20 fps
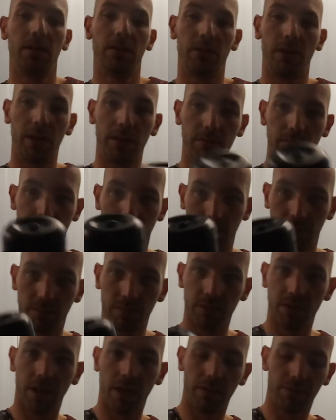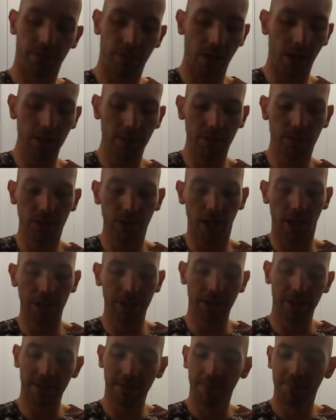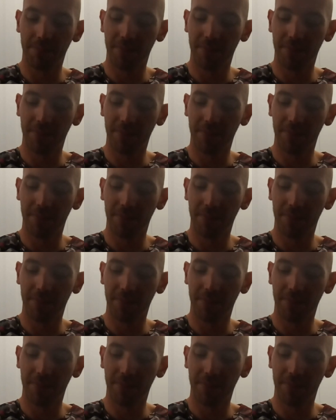Right, I forgot to charge it.